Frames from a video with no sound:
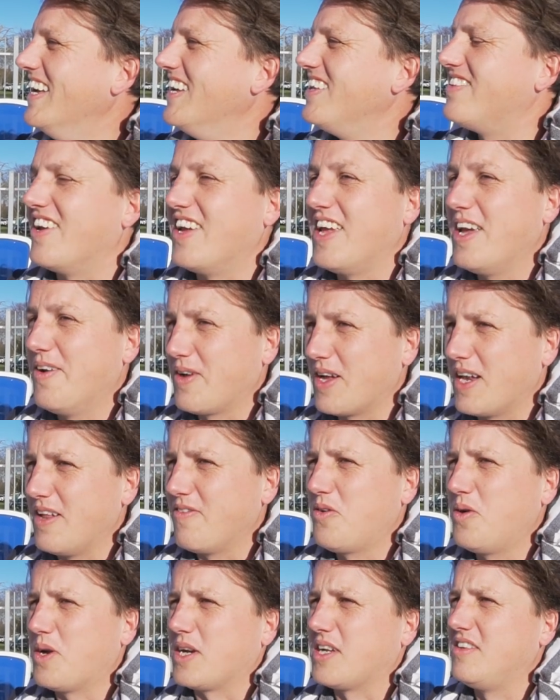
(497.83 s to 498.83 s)
So yeah, we're gonna have
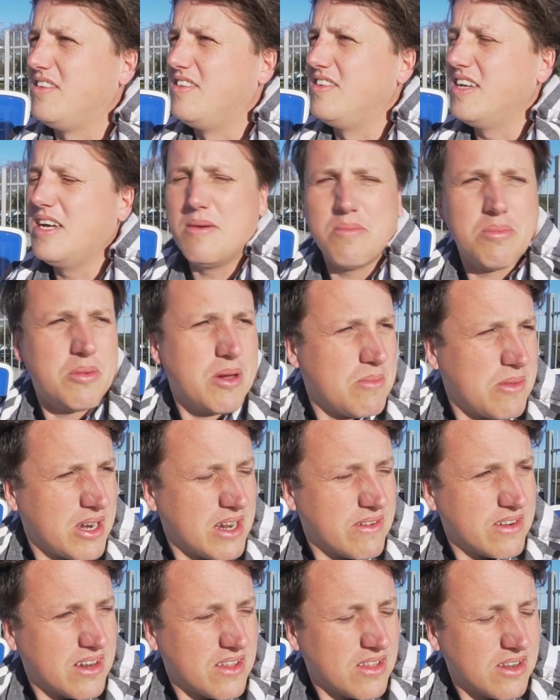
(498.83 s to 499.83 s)
a quick dip. I might
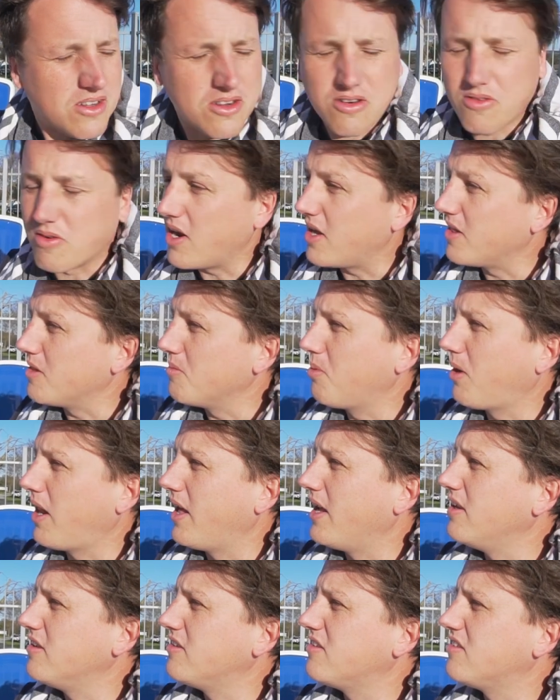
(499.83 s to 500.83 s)
have another look around the
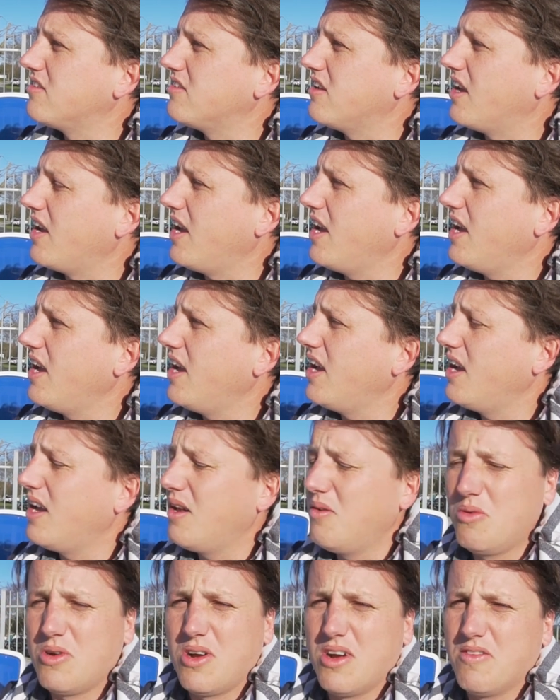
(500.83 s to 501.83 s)
place
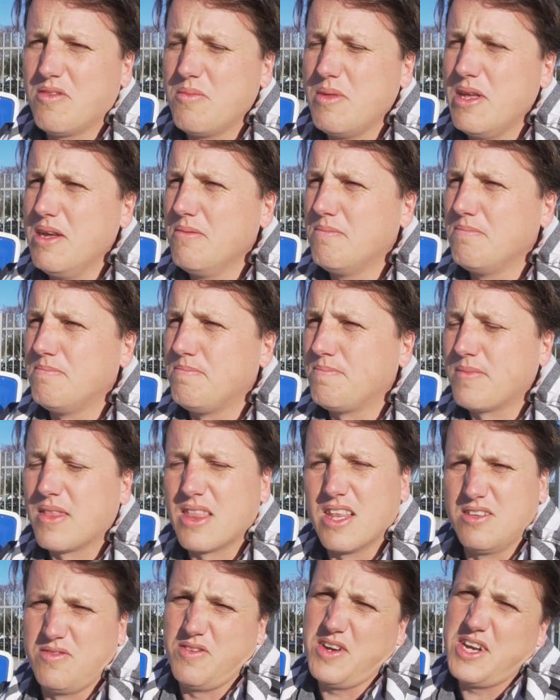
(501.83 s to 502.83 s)
and we'll go from there.
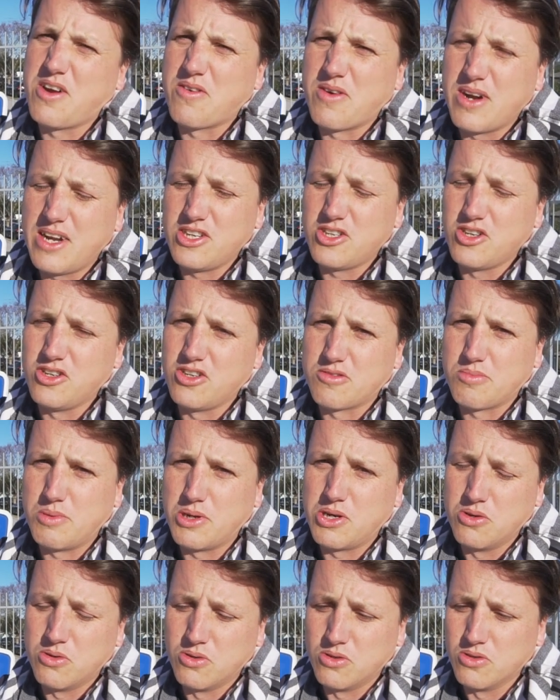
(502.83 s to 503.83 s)
This video really should just be
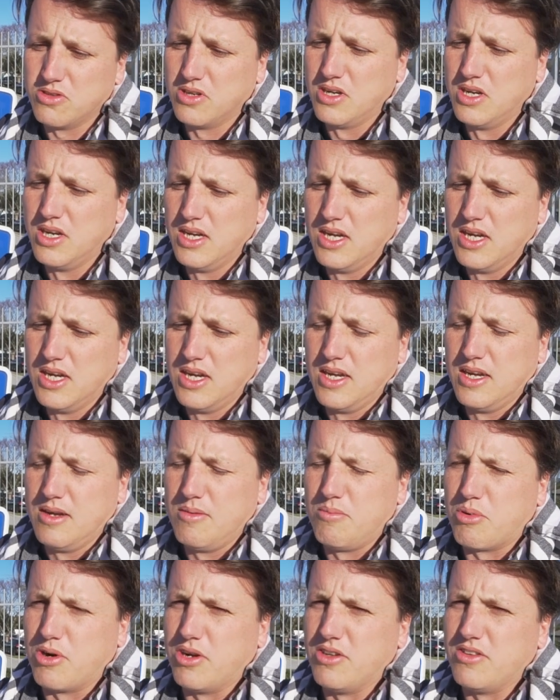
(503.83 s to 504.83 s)
called
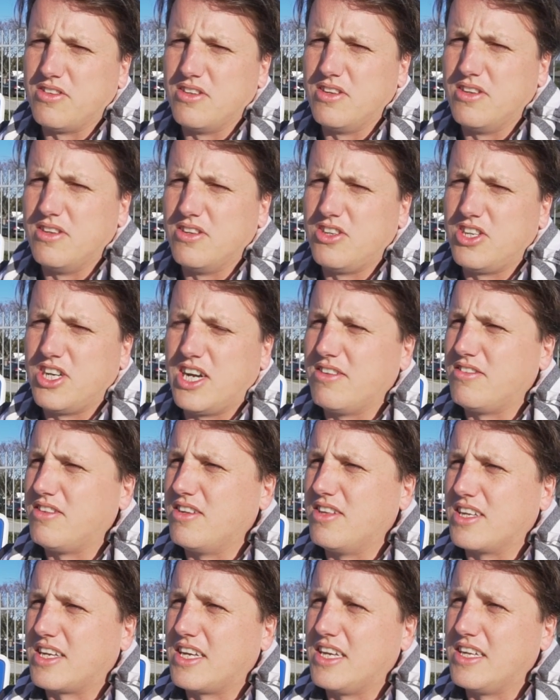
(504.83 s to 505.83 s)
Bronson and Chelsea
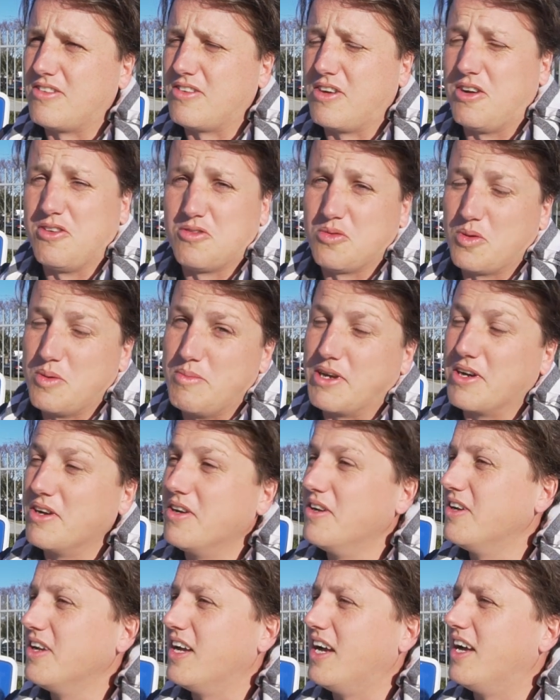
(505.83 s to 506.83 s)
and the Kids Go Swimming.
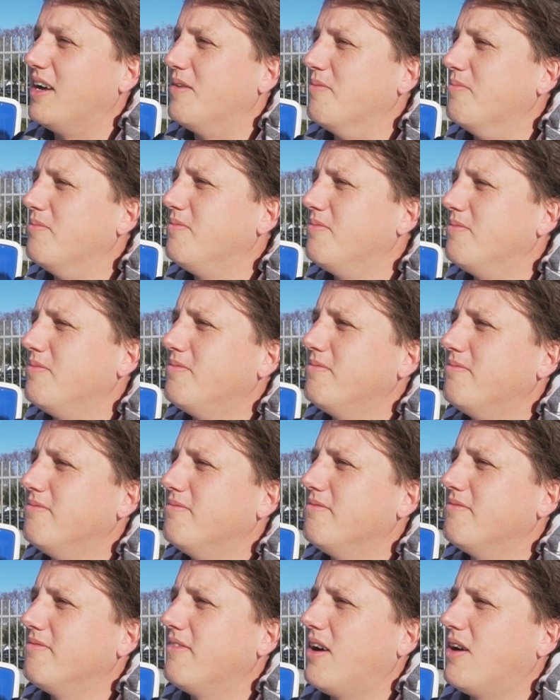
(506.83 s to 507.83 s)
I
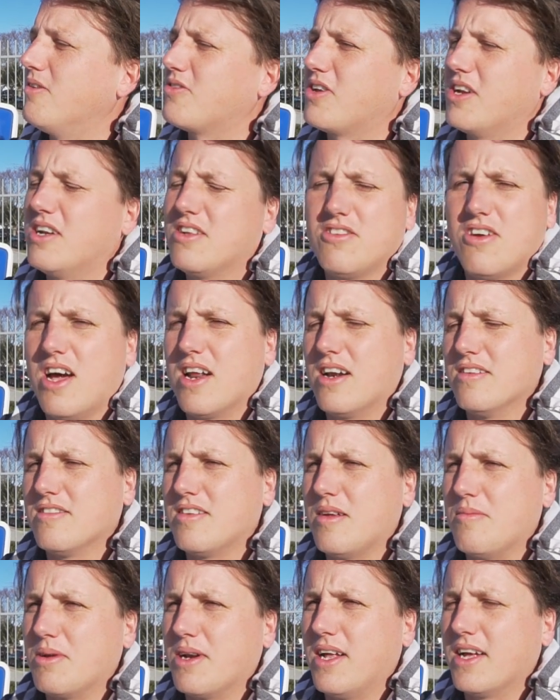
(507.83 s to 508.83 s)
was gonna title it
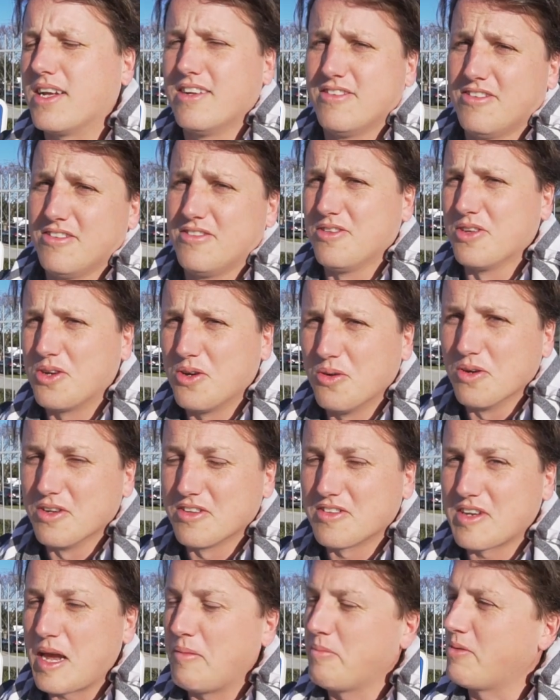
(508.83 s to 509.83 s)
something like, is this the
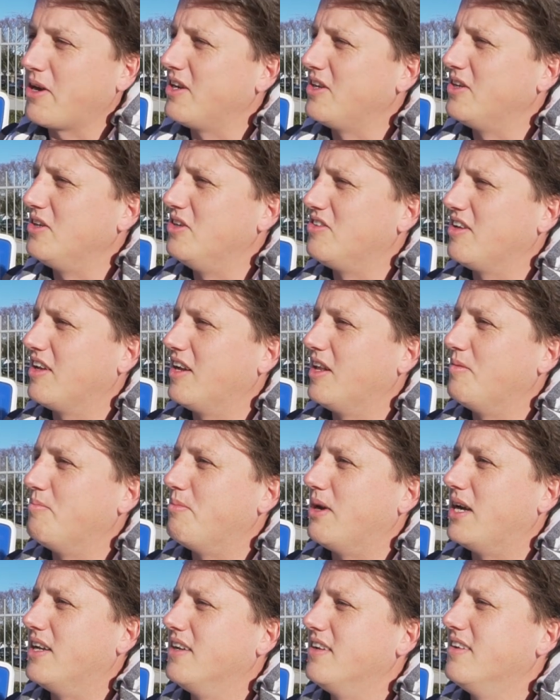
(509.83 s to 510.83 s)
coolest campground in New Zealand?
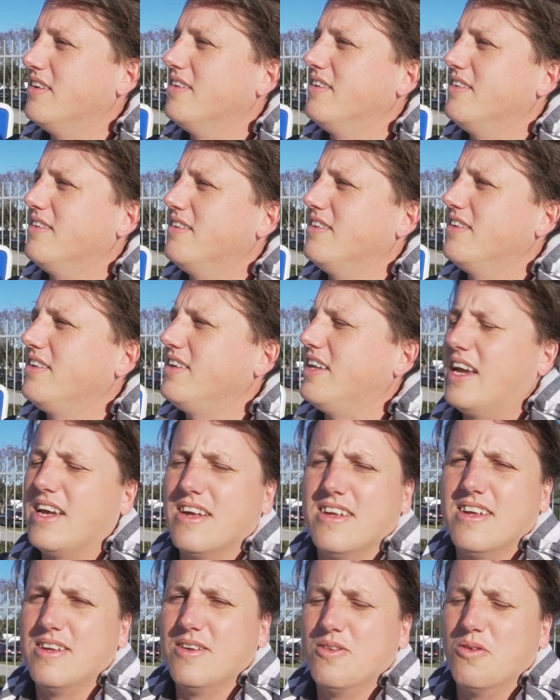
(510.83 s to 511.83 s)
But yeah,
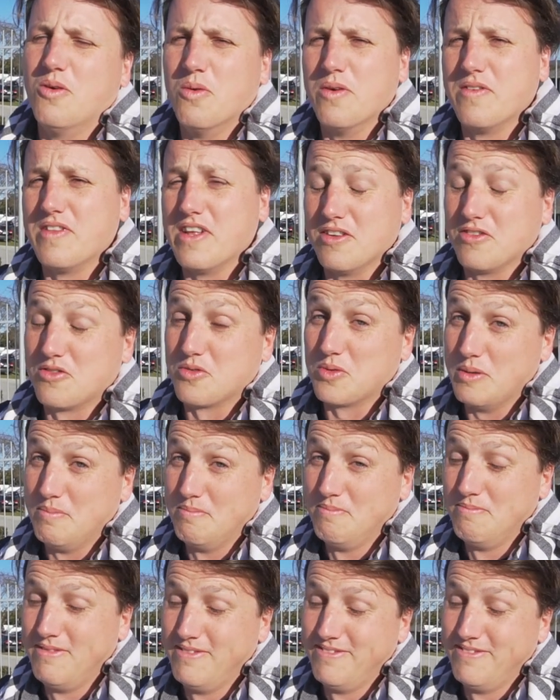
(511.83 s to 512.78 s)
all we've done is swim.